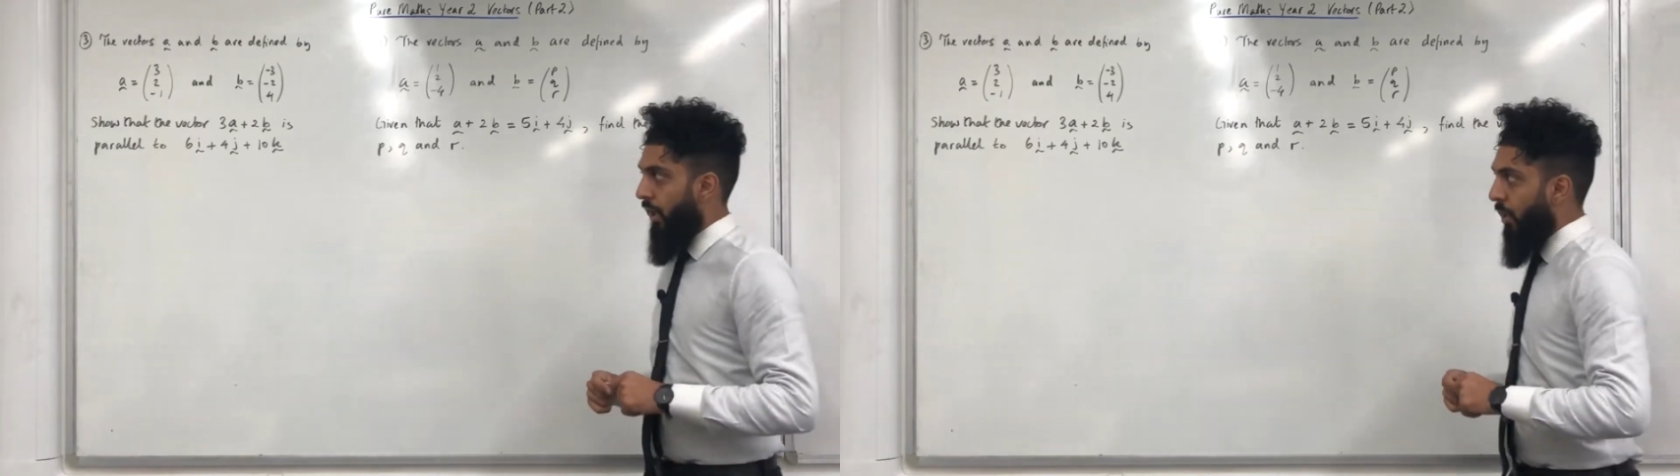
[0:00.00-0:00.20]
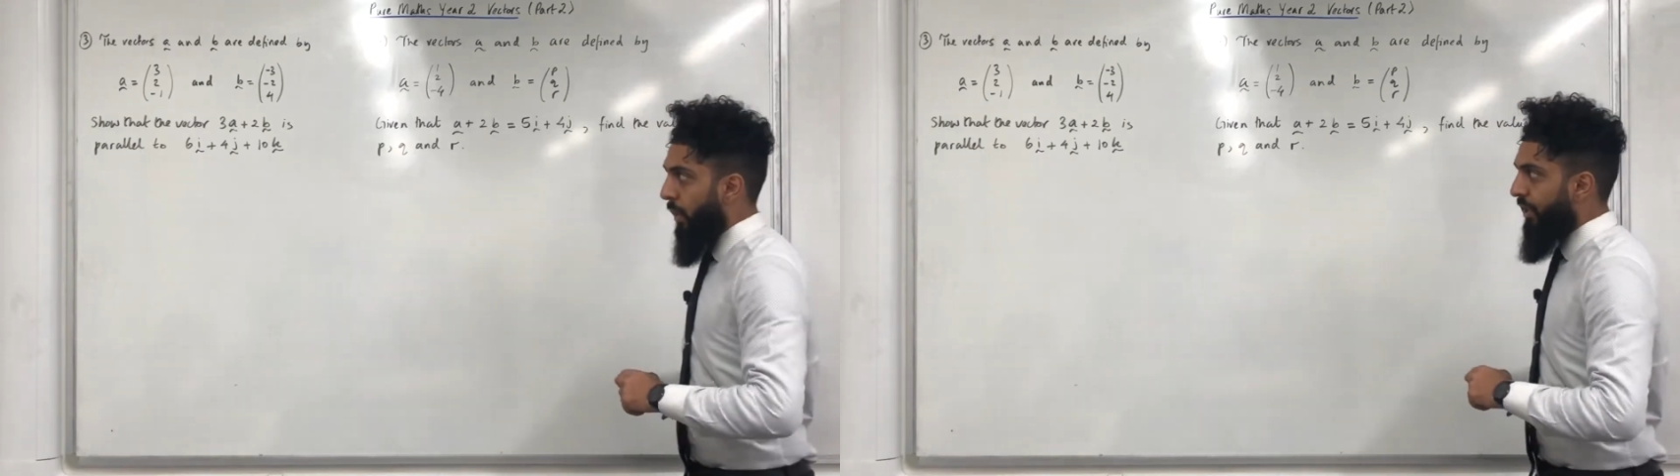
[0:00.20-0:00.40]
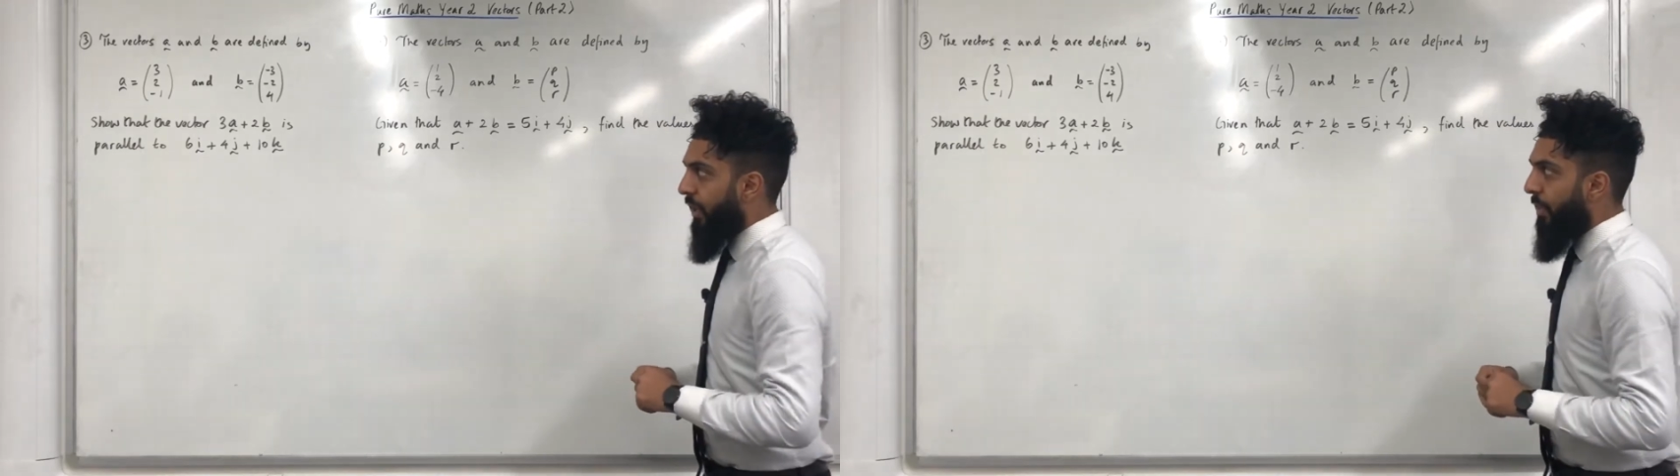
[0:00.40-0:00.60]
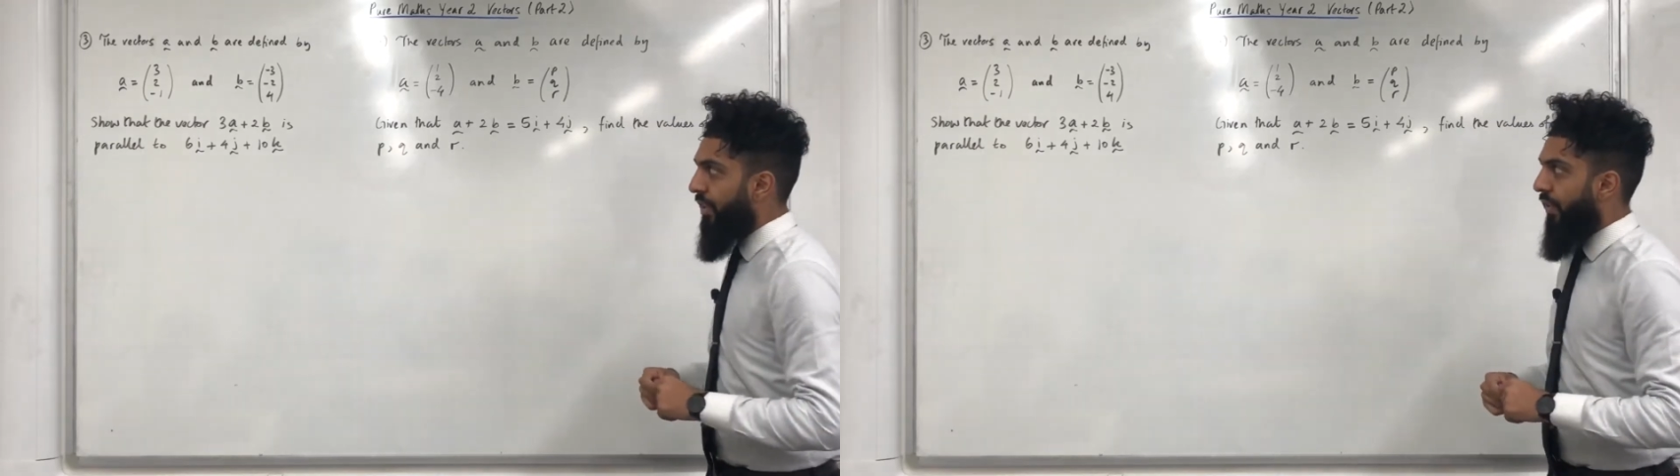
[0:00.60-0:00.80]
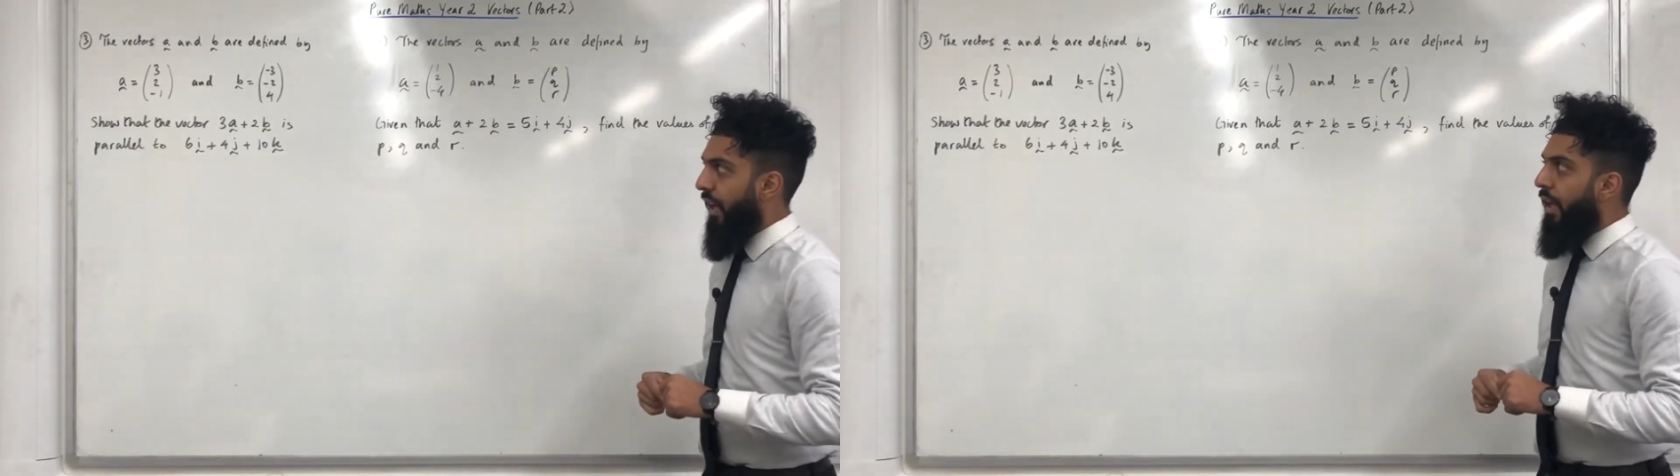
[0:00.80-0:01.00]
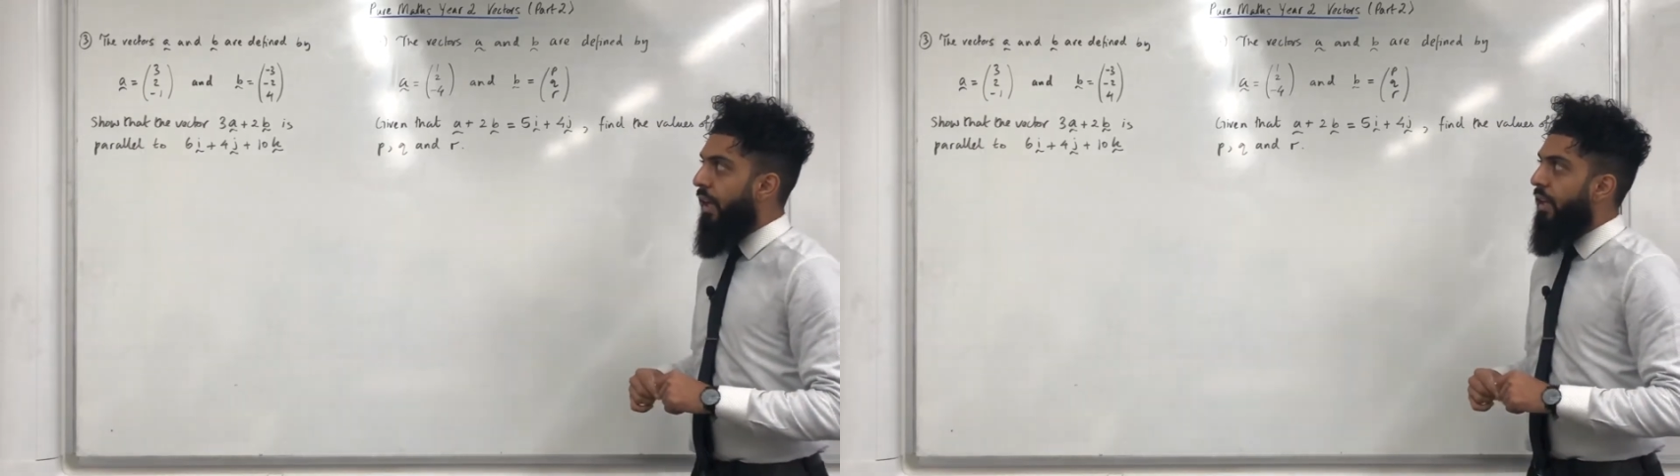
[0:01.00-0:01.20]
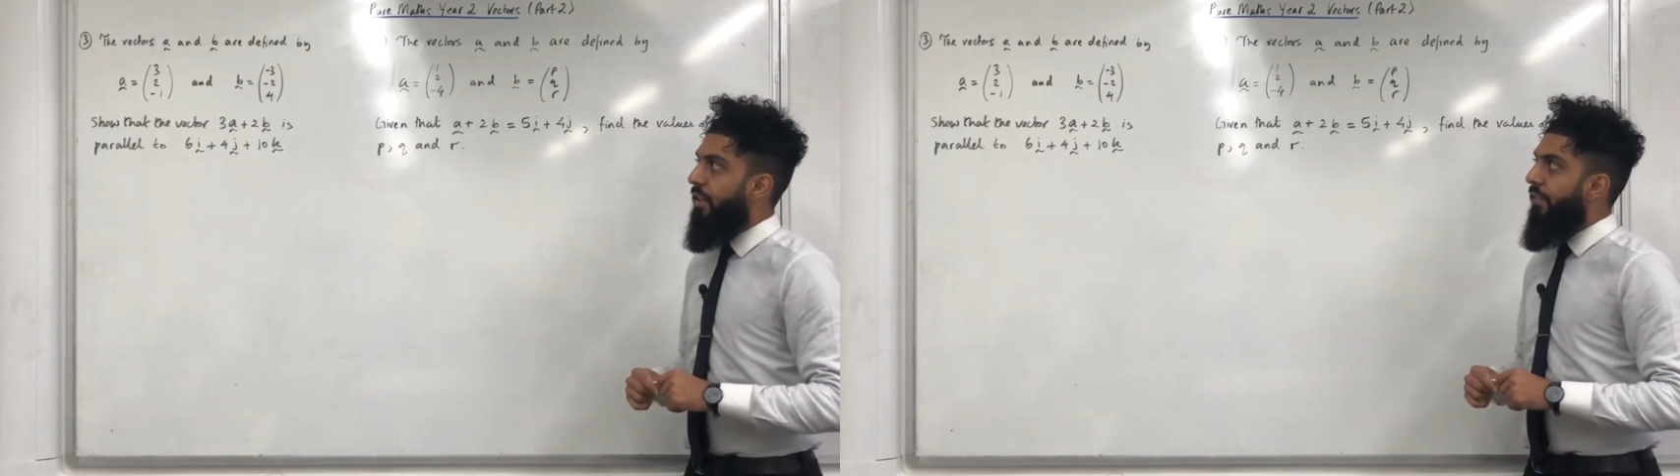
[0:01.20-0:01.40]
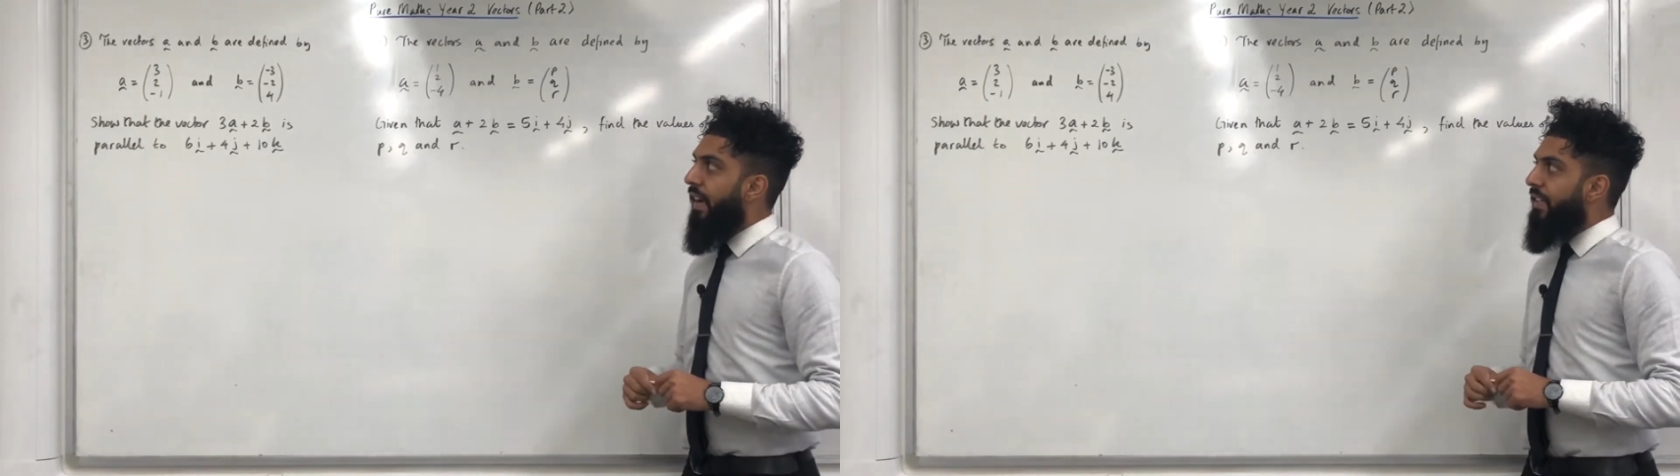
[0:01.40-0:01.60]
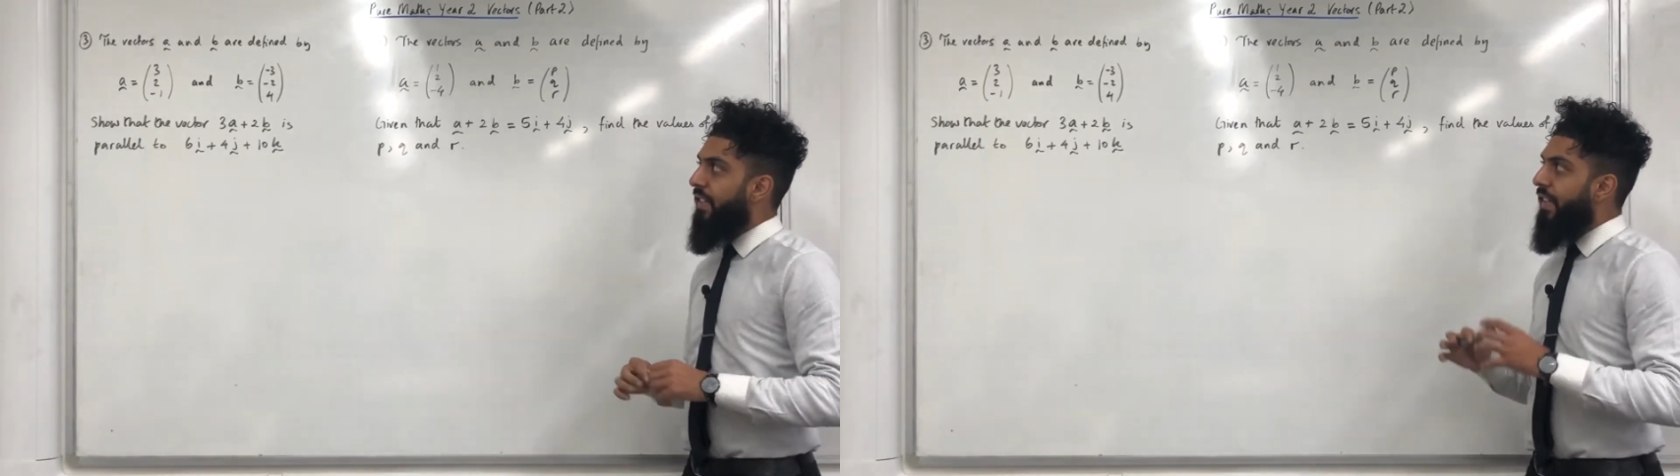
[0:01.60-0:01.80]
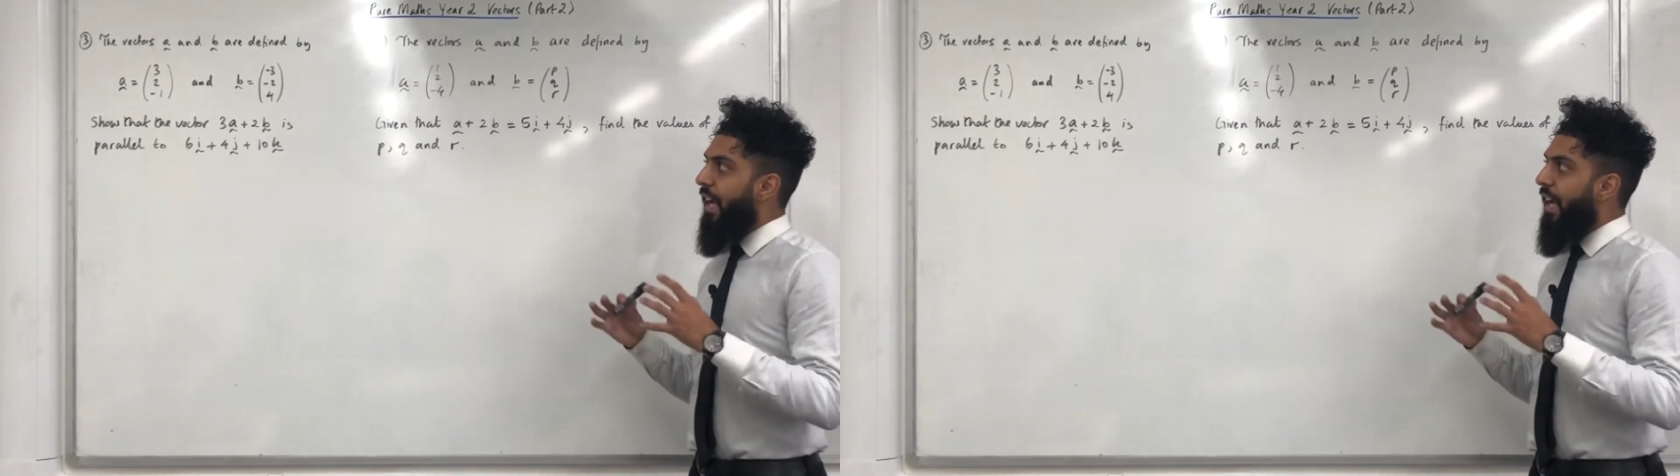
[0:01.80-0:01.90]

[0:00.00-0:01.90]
Question number 3, the vectors